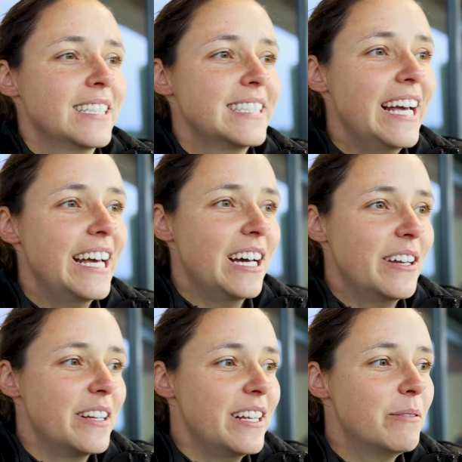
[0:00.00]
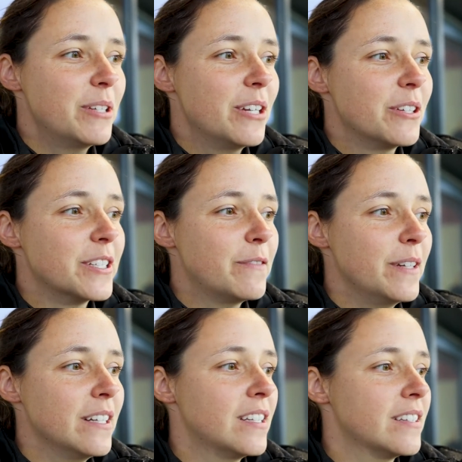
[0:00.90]
Yeah, and you know, you could
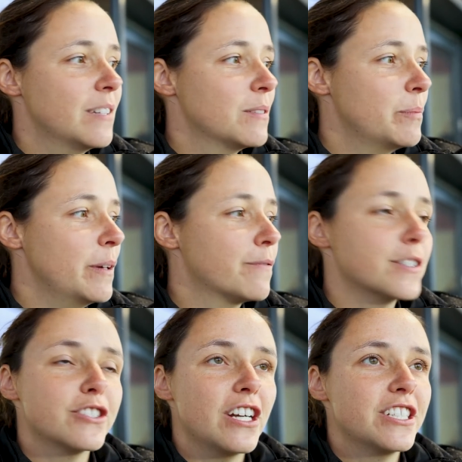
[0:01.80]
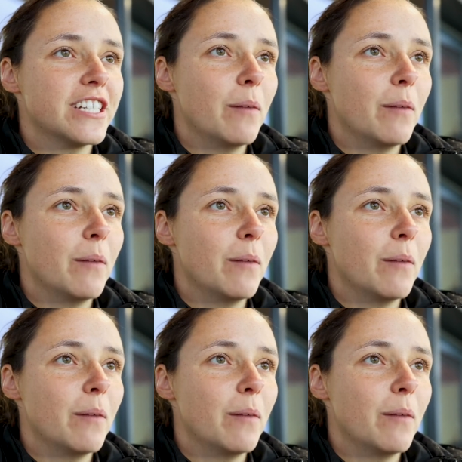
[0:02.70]
feel that there was a bit of frustration